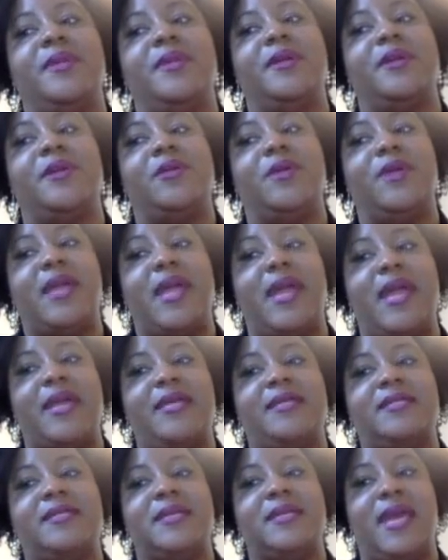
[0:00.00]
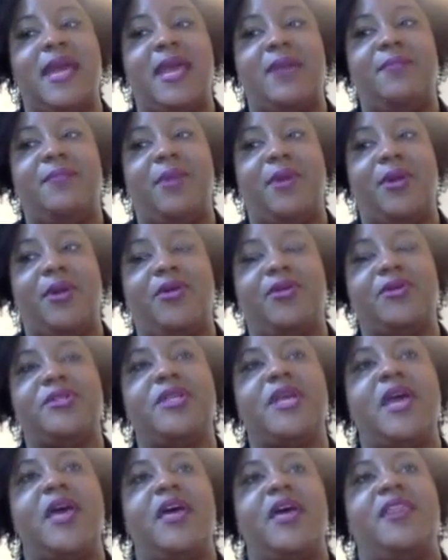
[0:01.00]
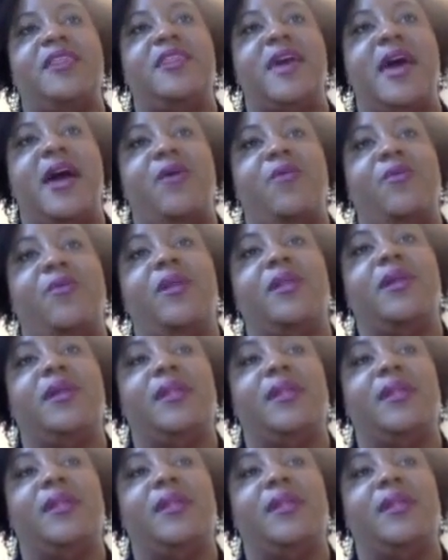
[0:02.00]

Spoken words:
create a merge that will